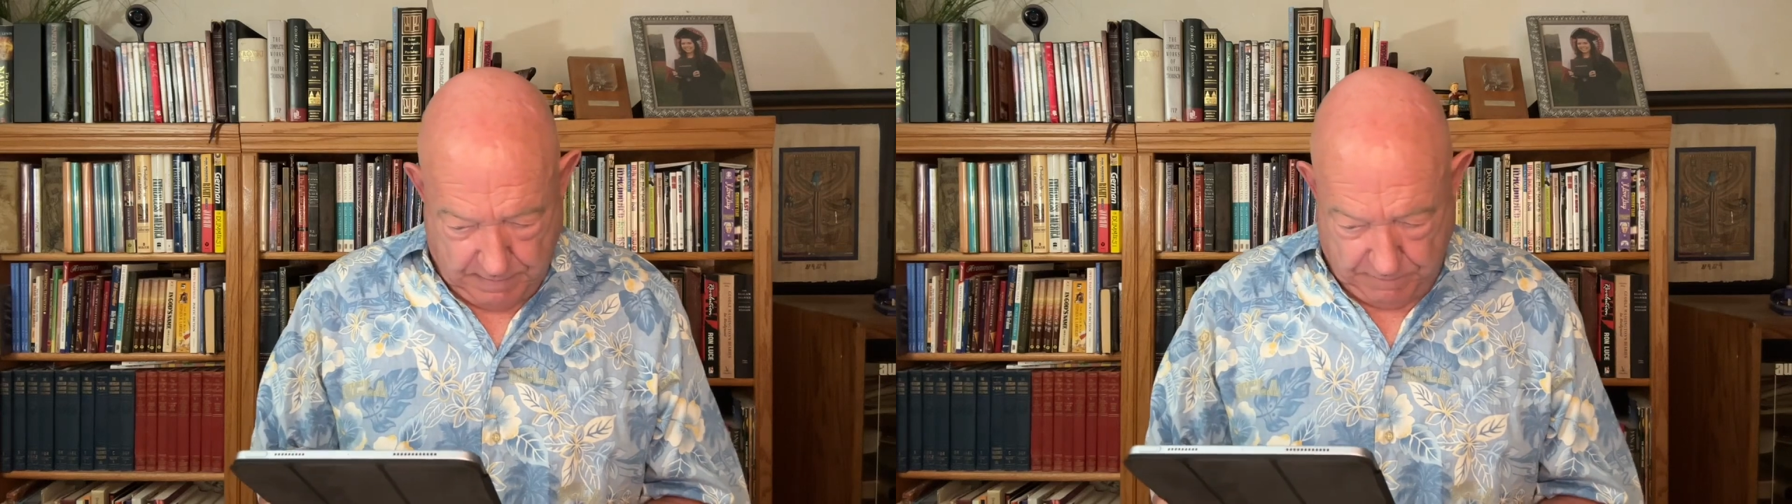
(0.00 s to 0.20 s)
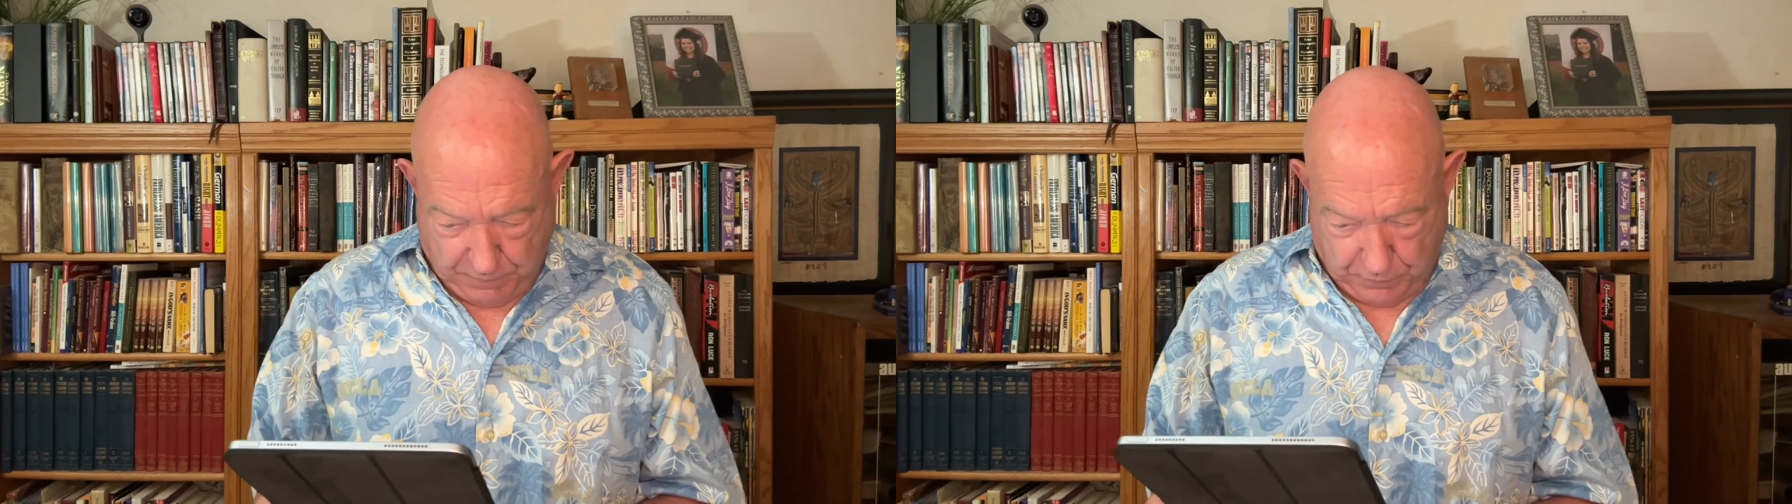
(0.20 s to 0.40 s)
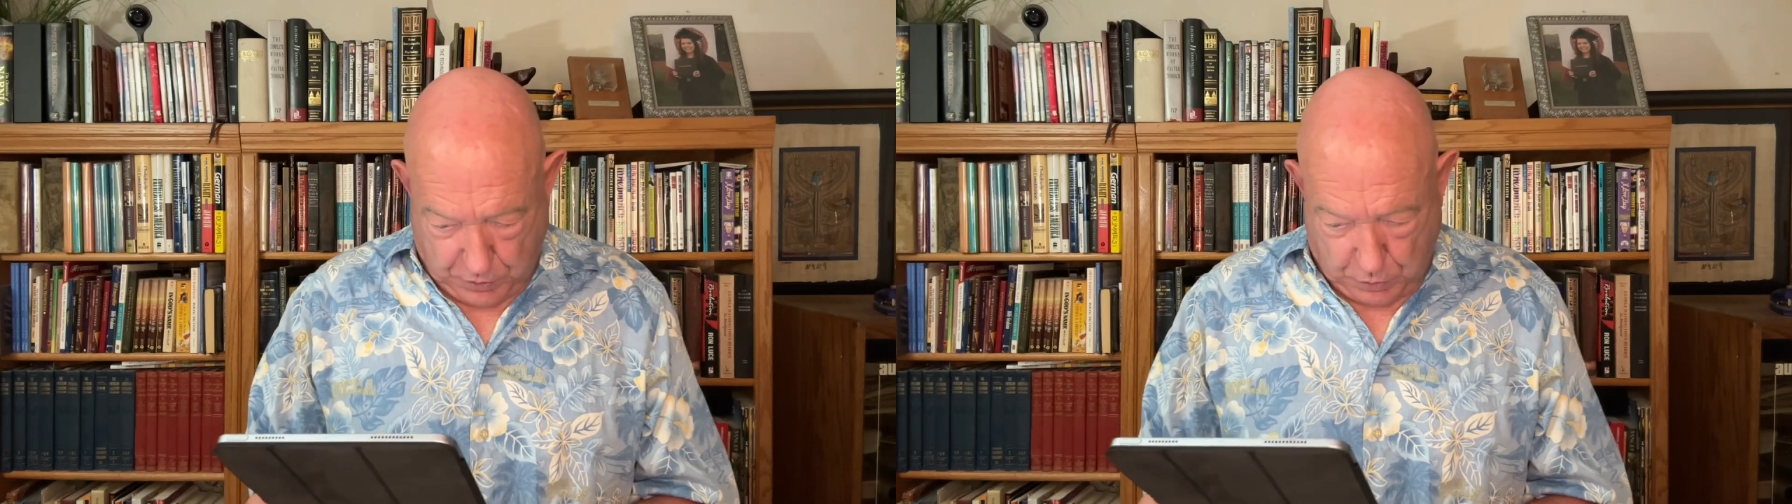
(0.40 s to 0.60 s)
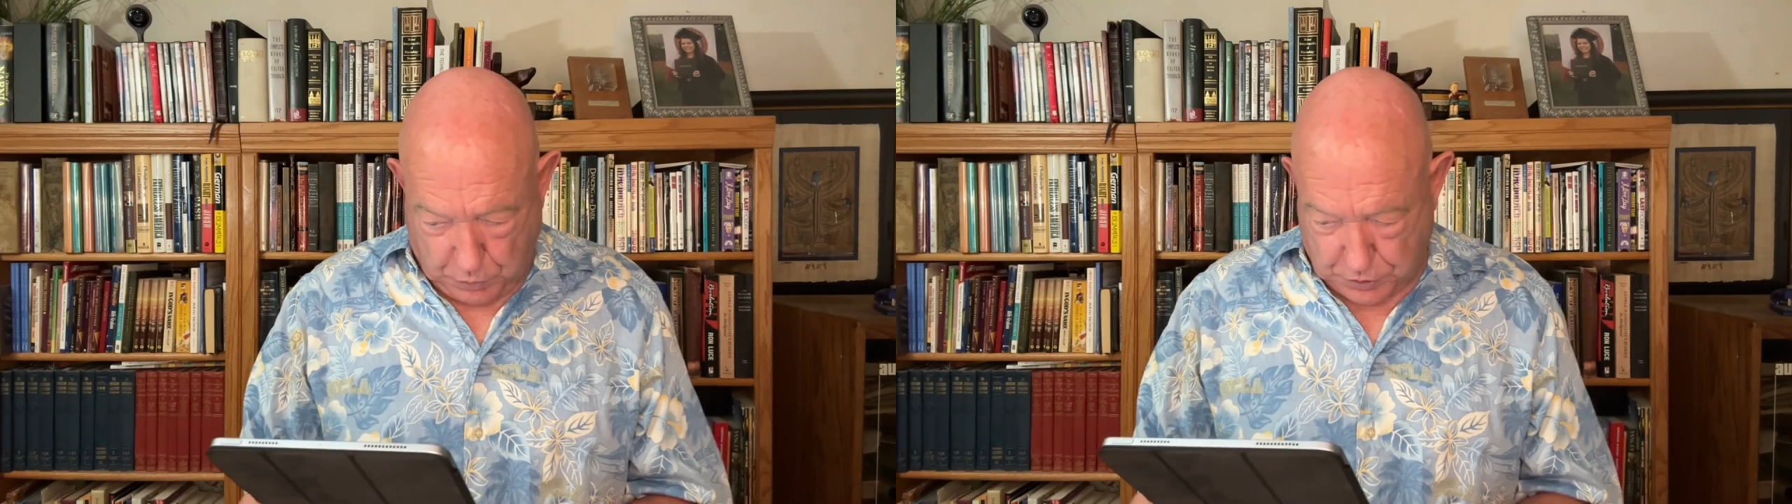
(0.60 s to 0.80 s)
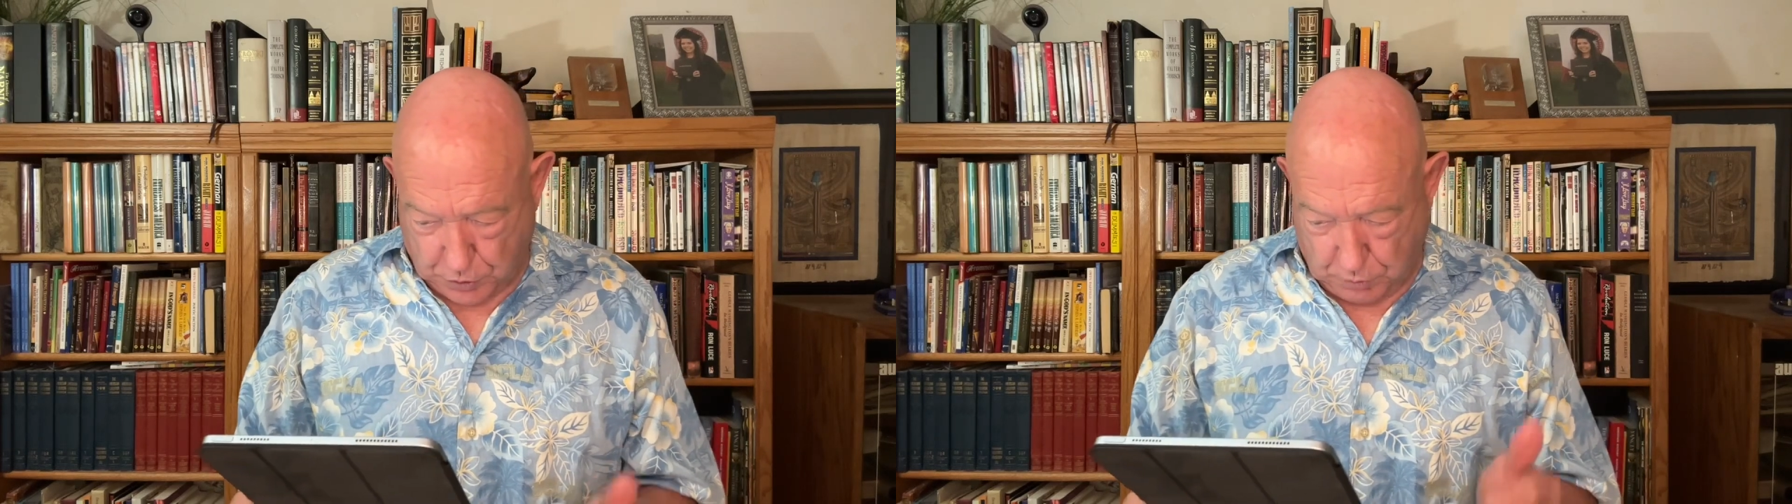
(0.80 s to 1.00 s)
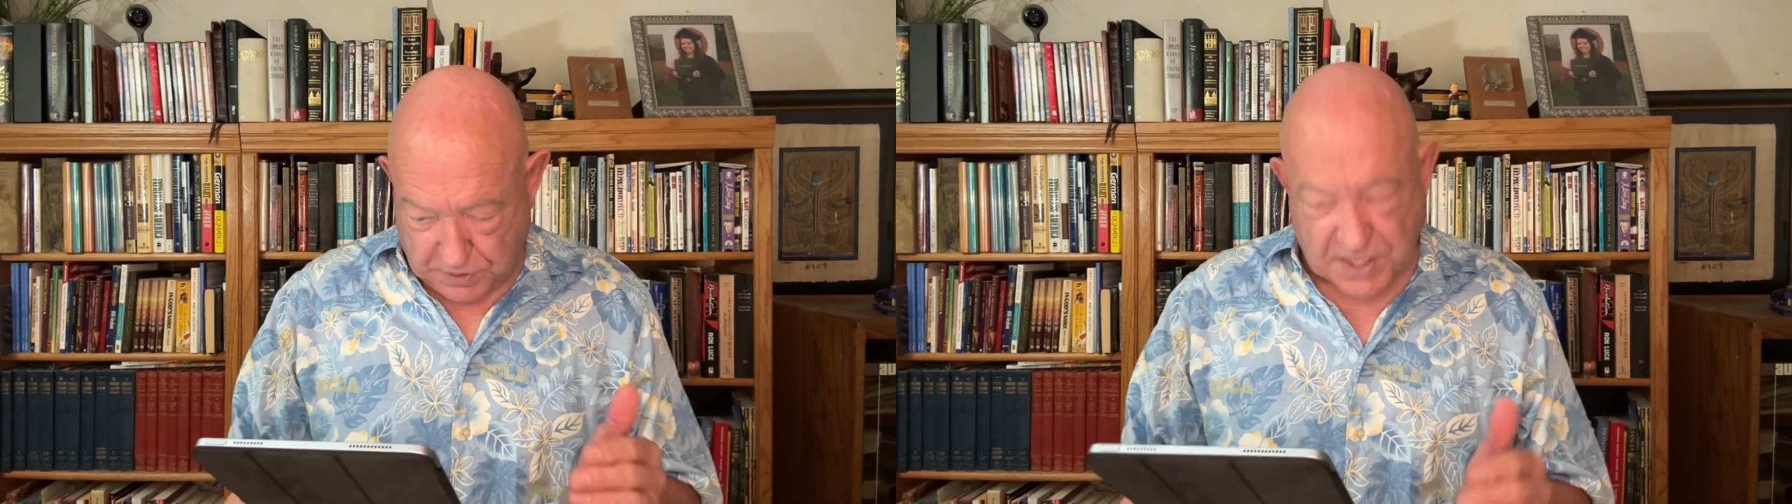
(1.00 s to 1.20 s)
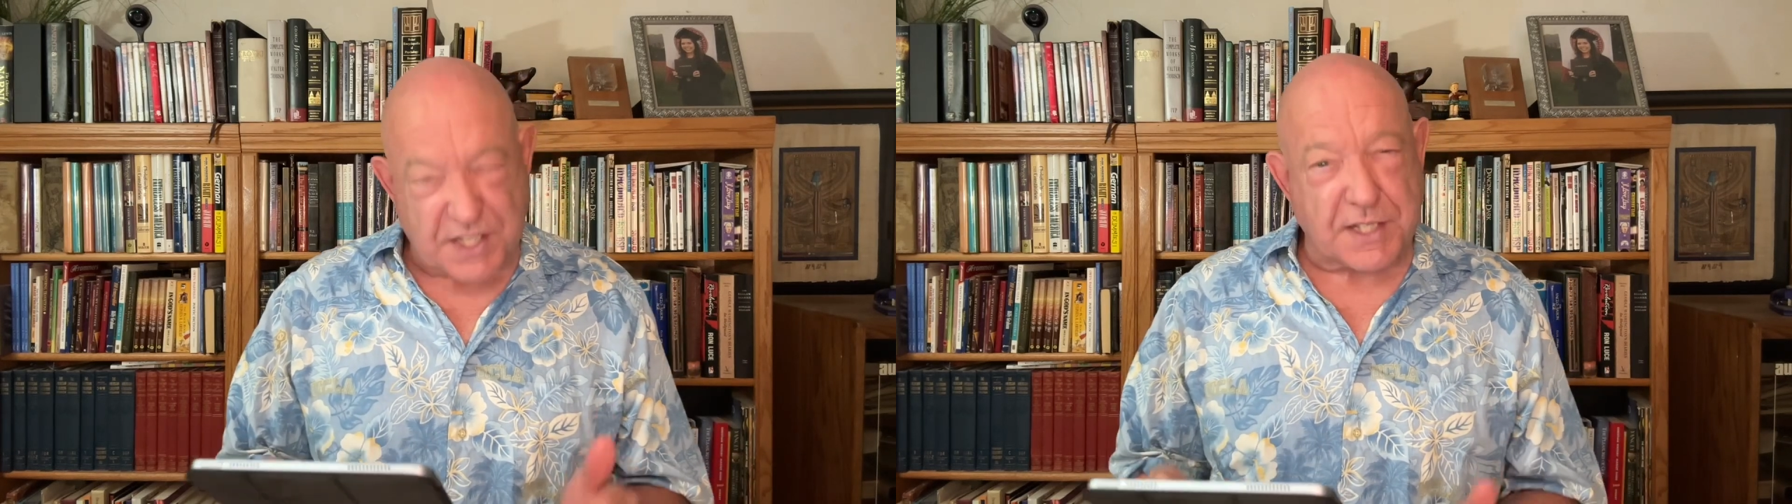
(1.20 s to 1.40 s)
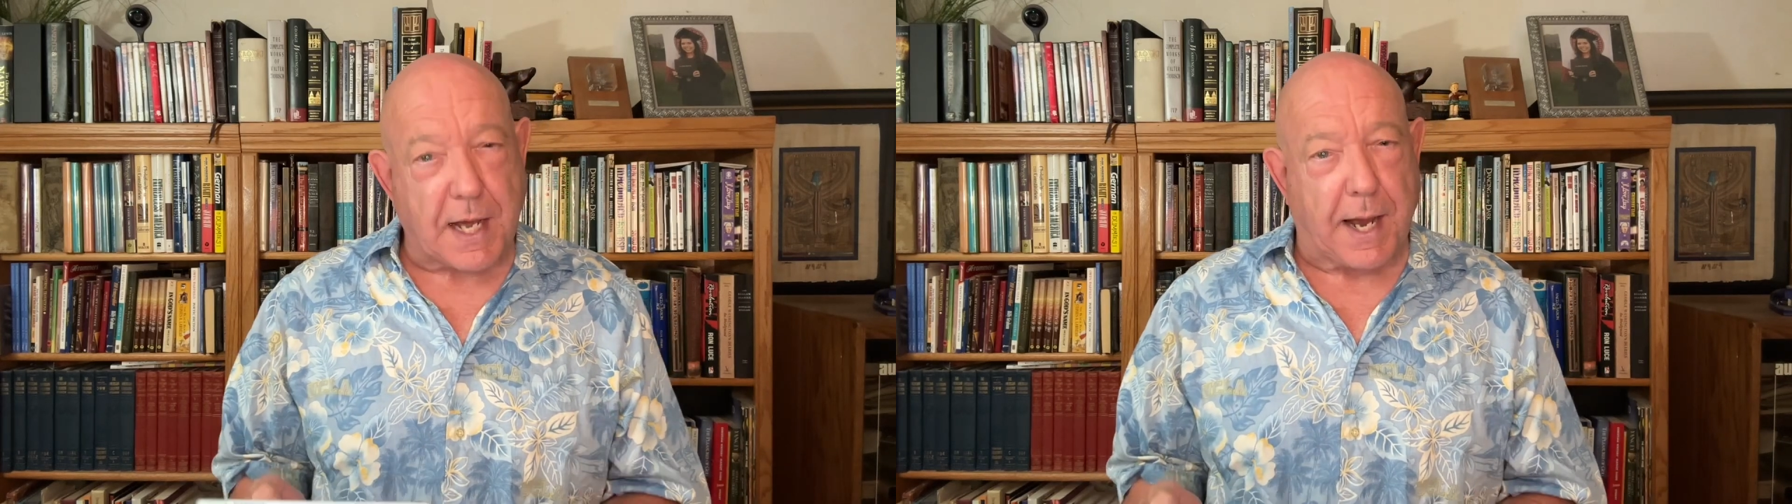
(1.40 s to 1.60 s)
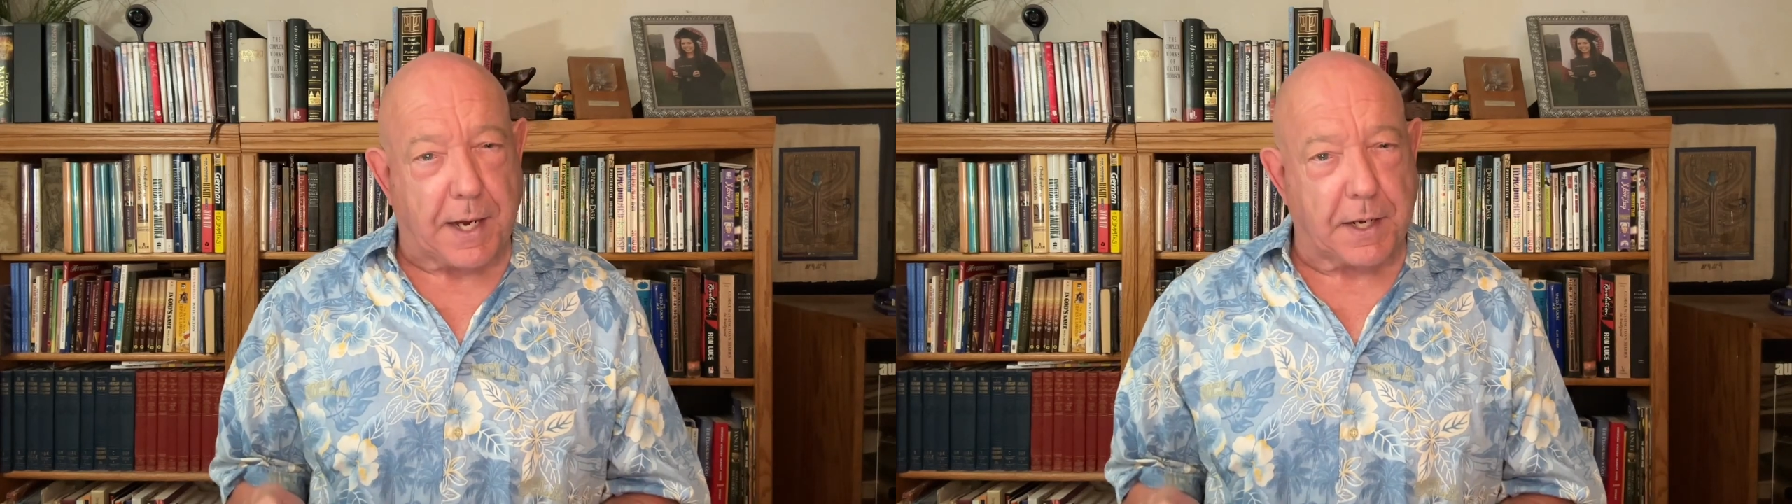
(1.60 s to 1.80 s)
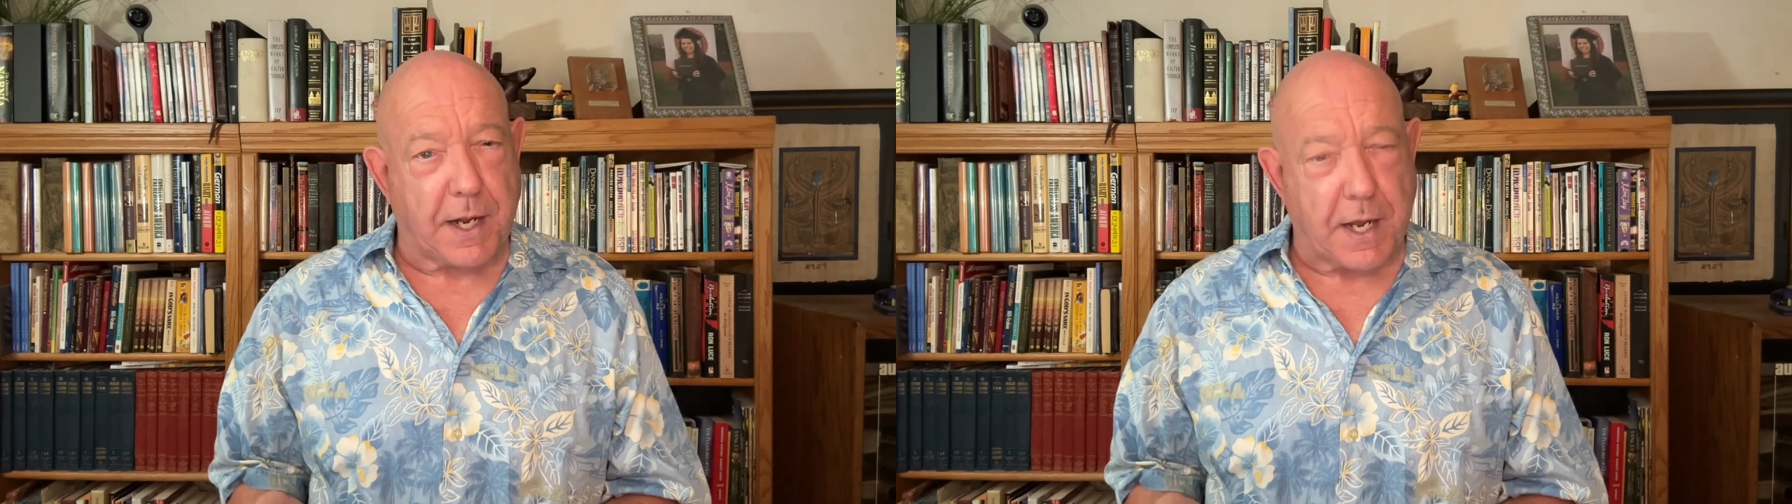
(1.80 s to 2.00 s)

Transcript: for those whom society